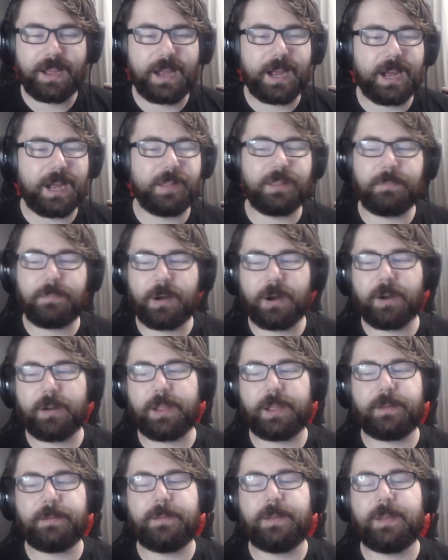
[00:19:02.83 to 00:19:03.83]
on the
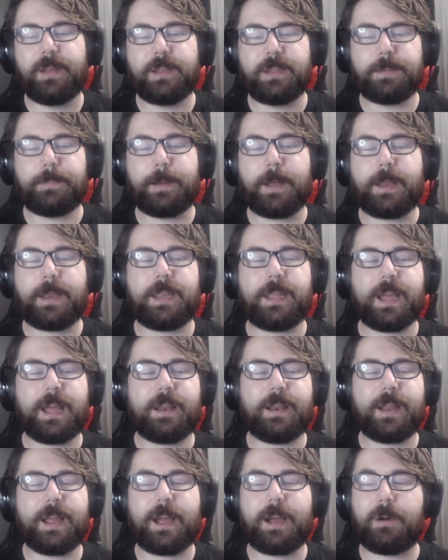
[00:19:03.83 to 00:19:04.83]
market, depending
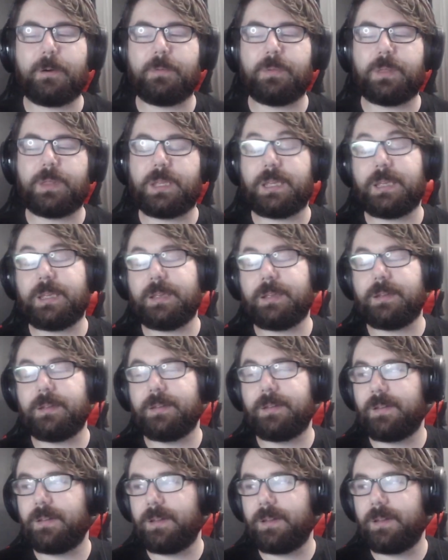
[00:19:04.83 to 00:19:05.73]
on how the